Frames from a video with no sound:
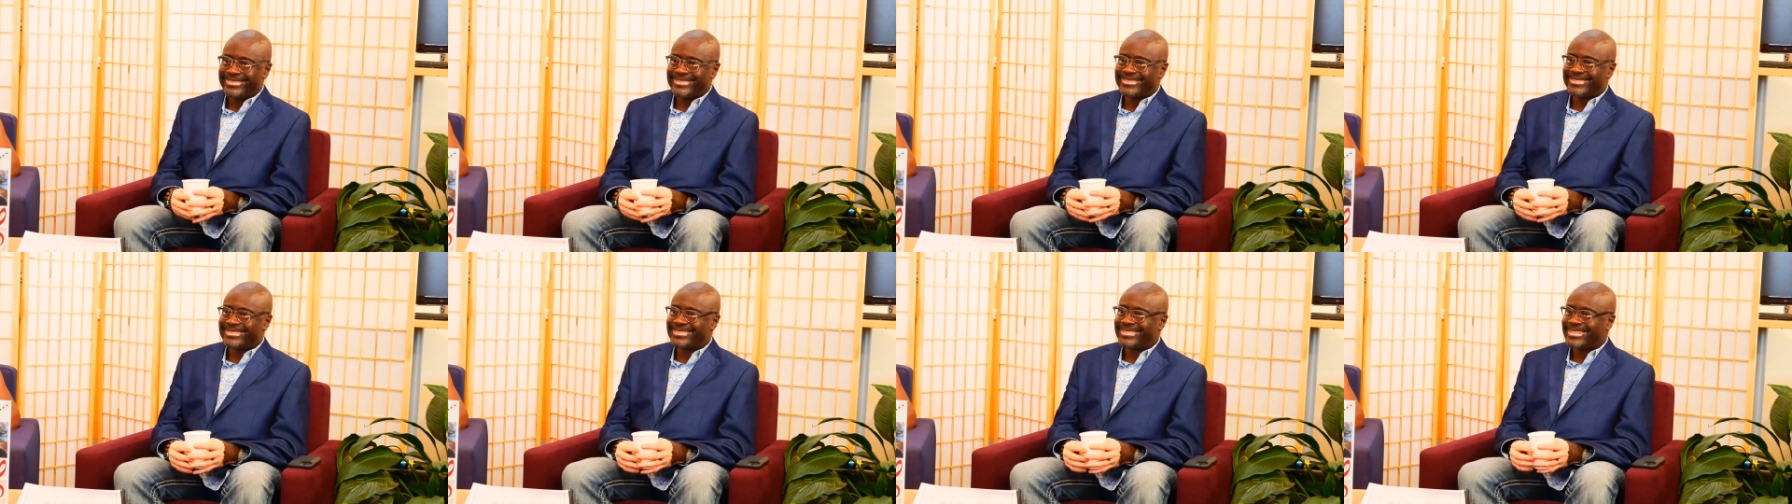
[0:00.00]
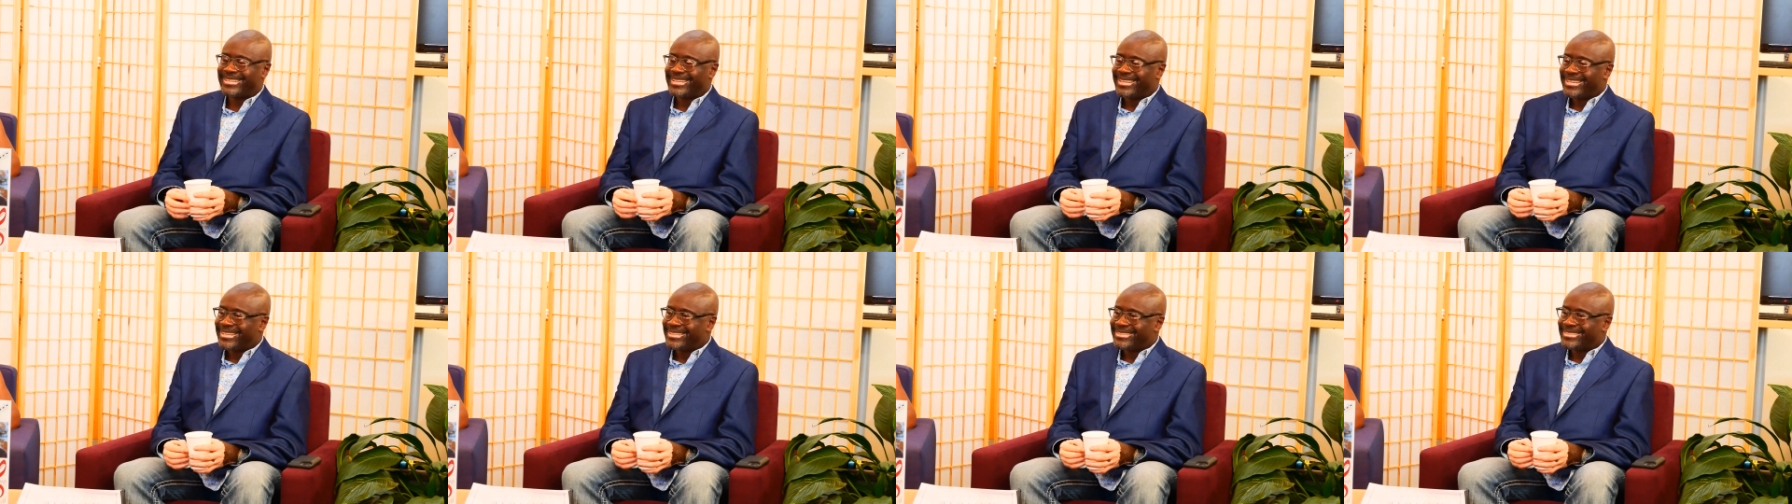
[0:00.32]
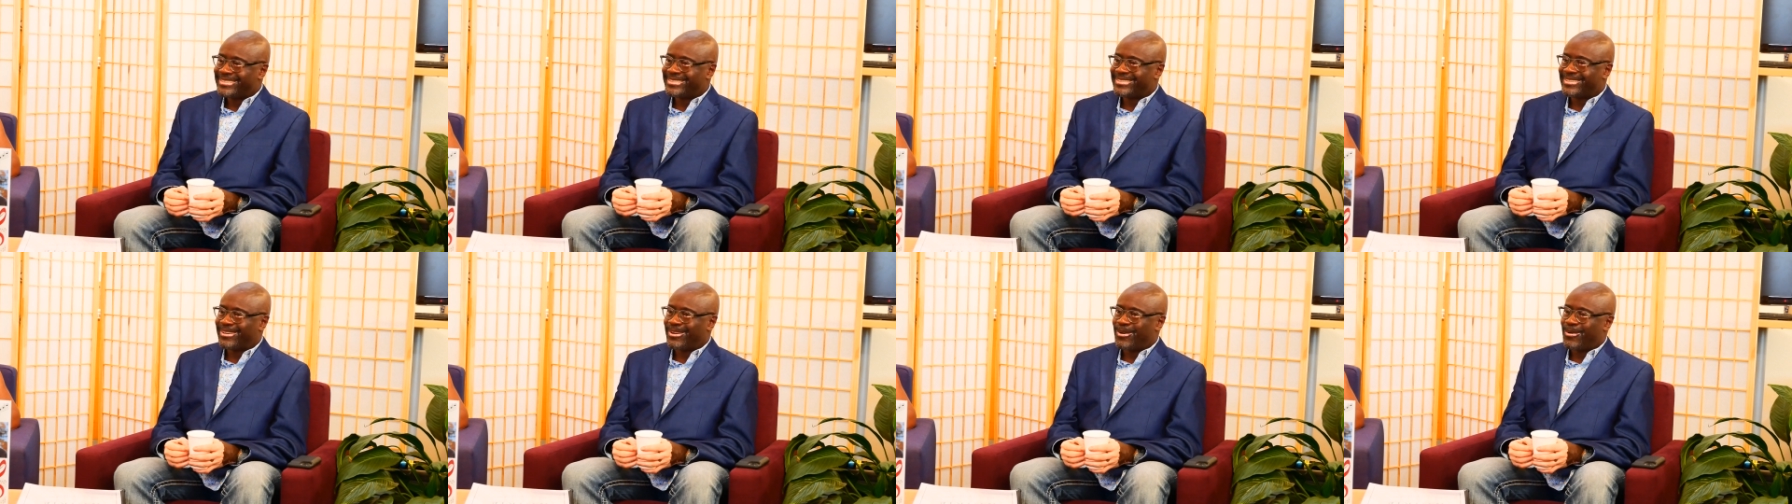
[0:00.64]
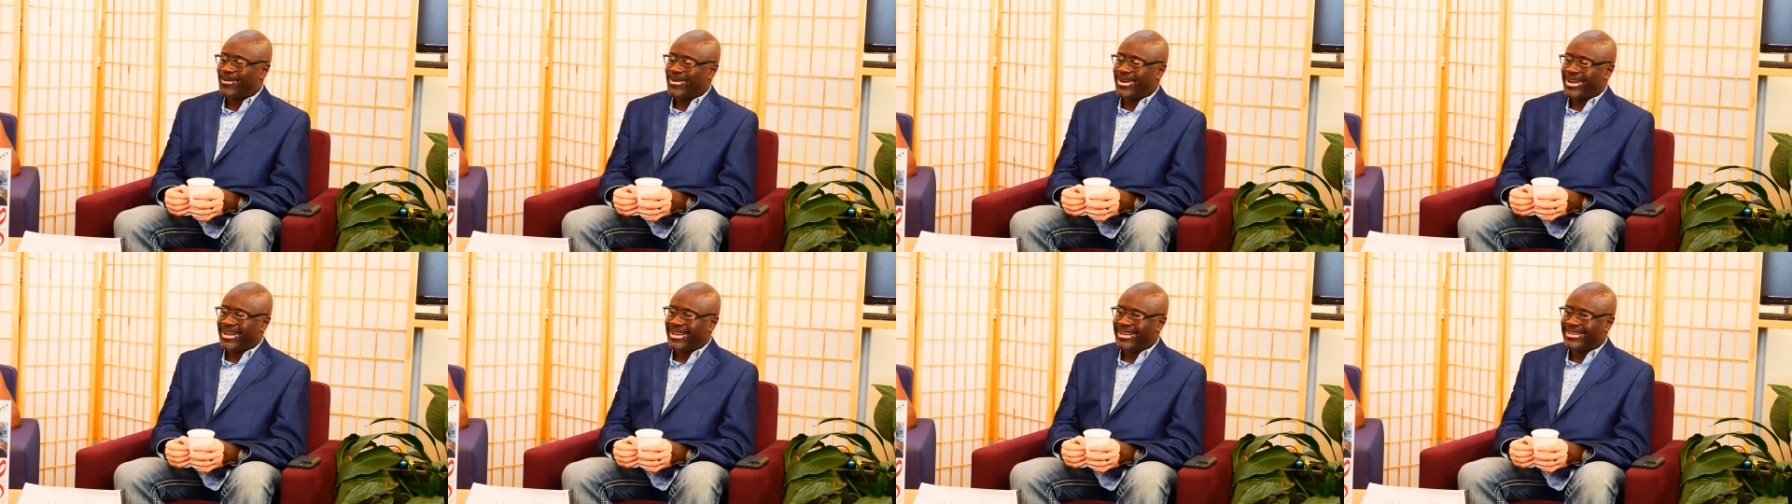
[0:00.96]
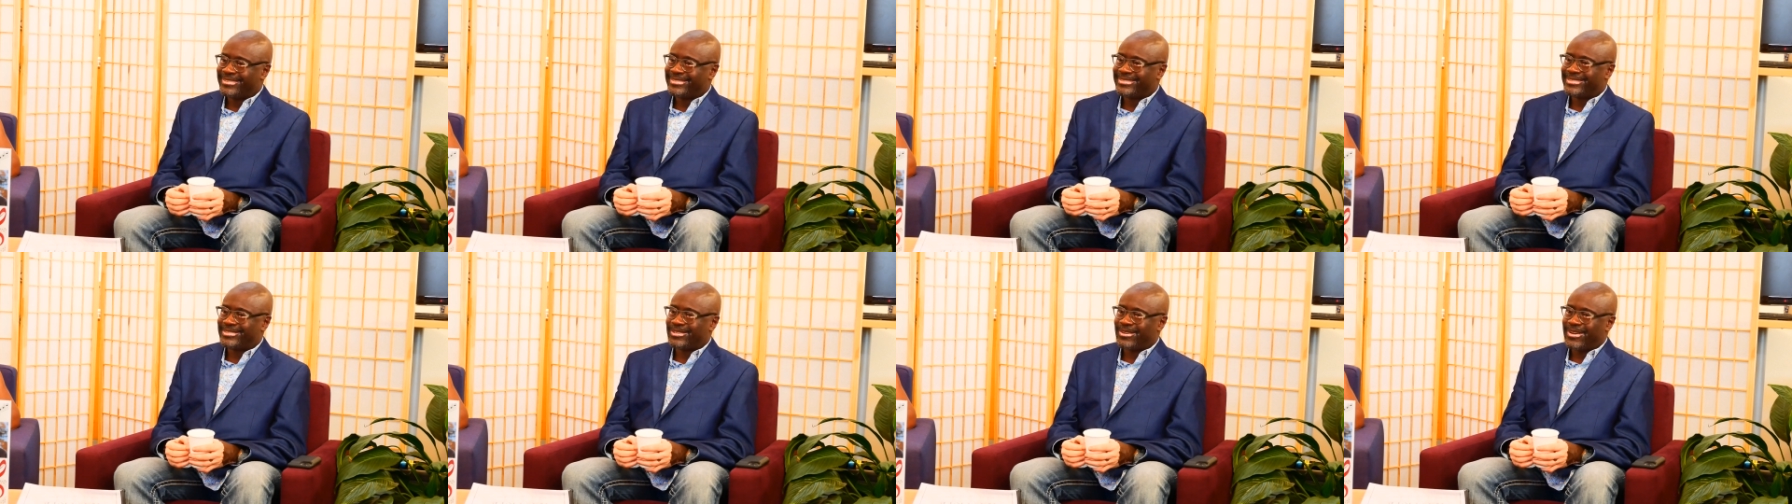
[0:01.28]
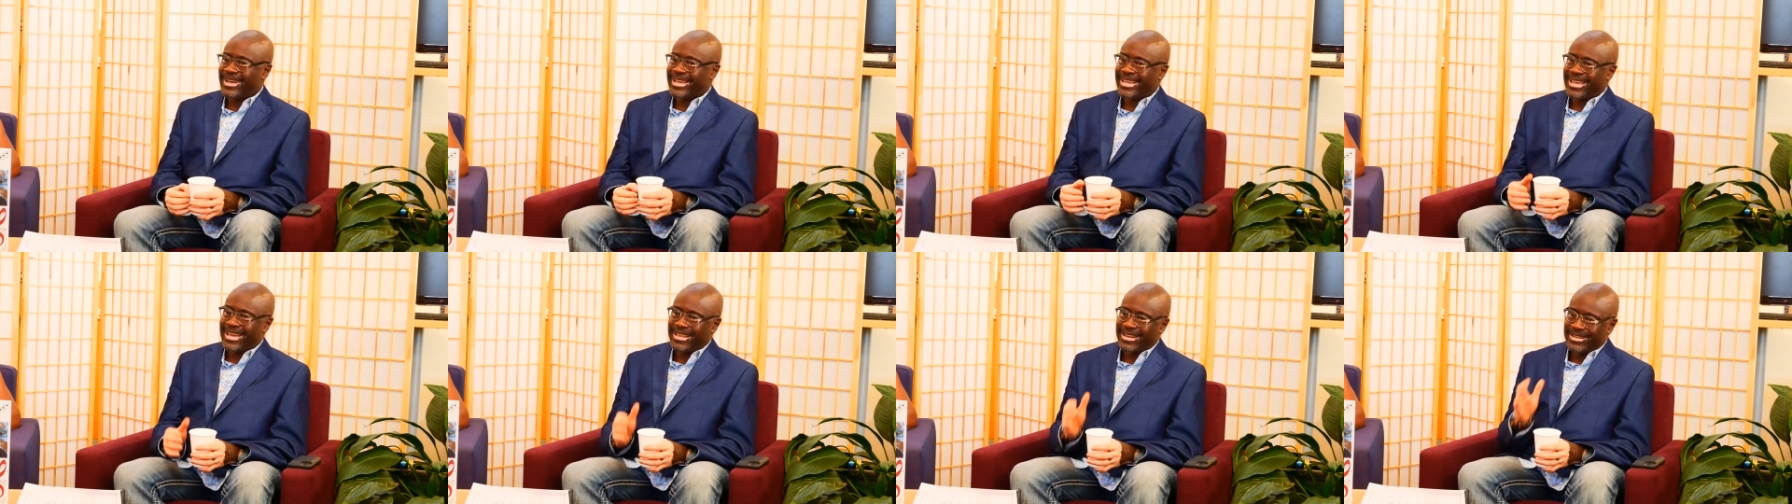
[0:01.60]
is. So, uh, so
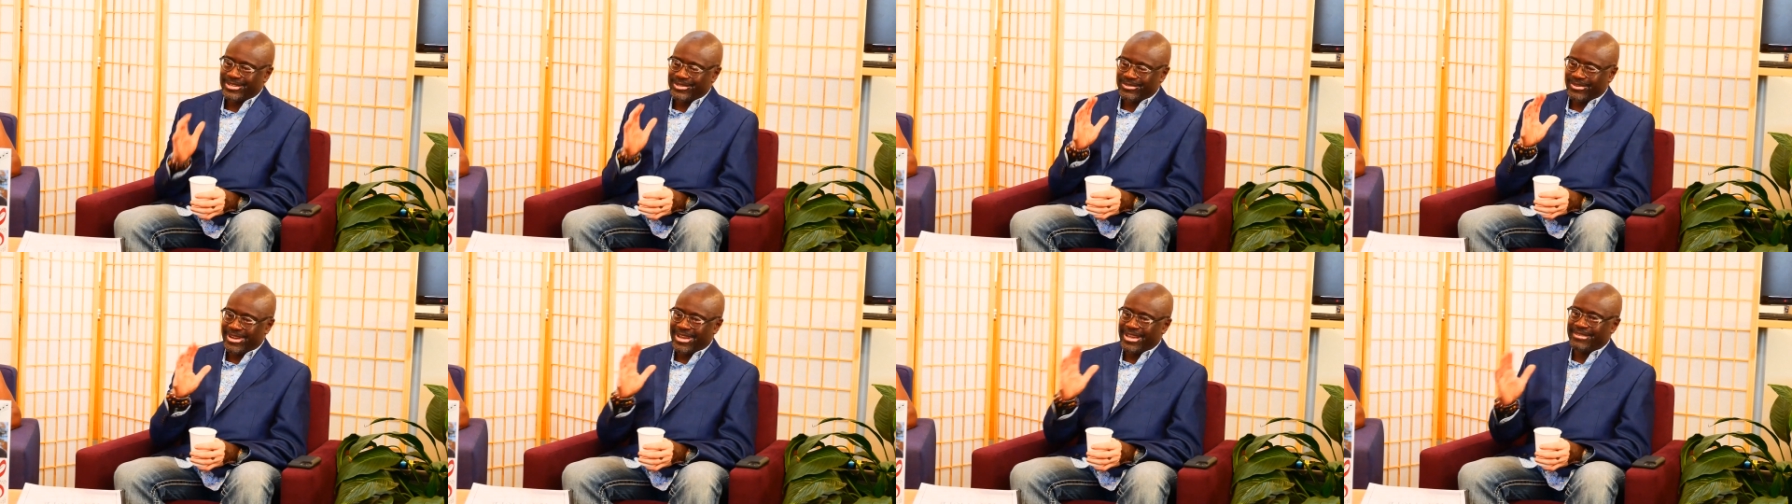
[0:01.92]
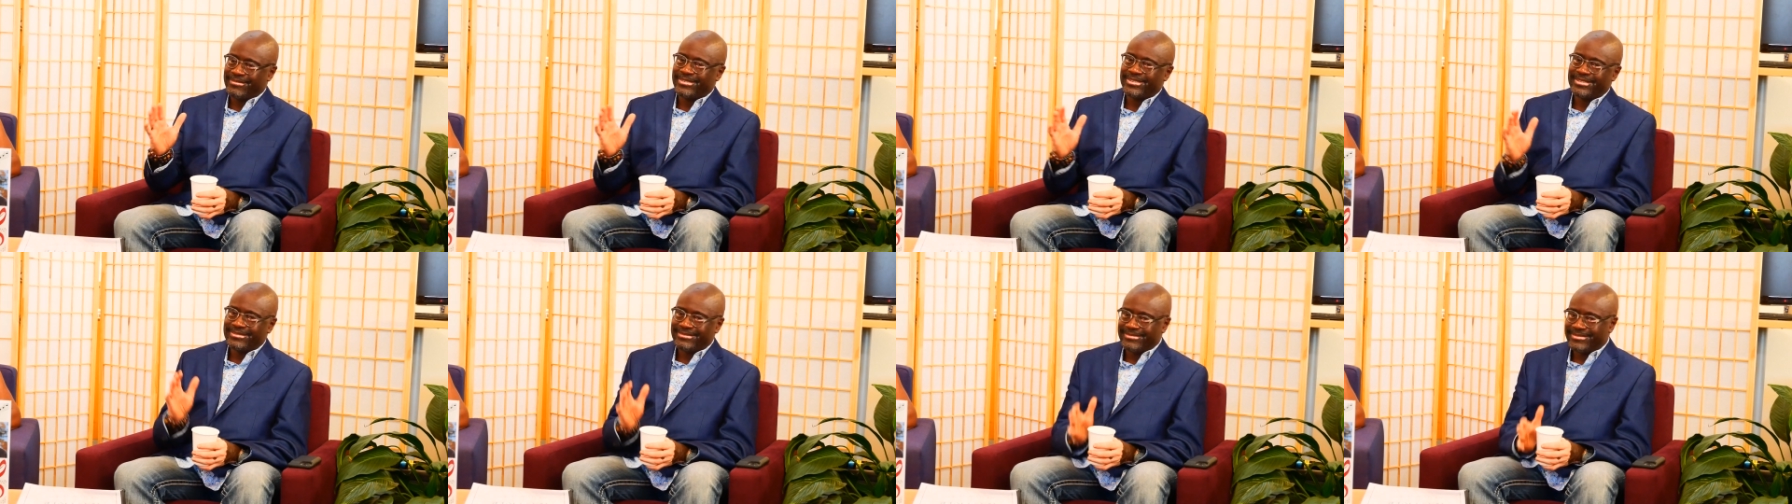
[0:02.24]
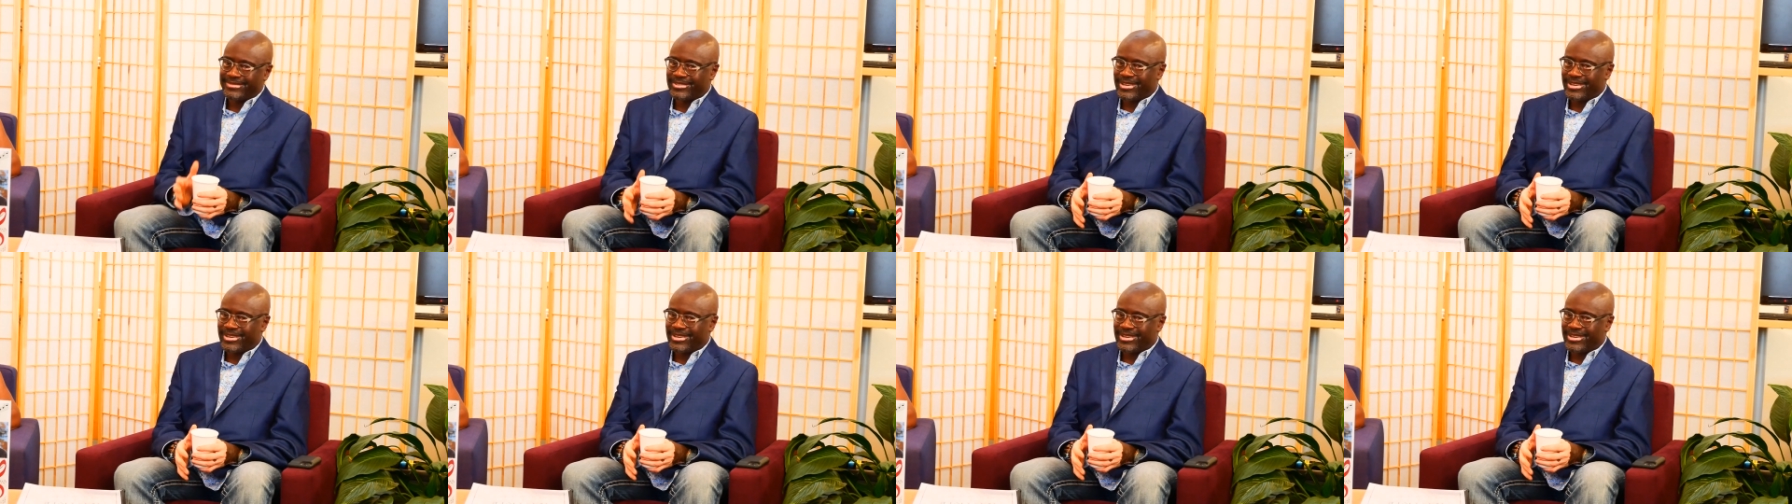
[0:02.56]
I kind of drive it,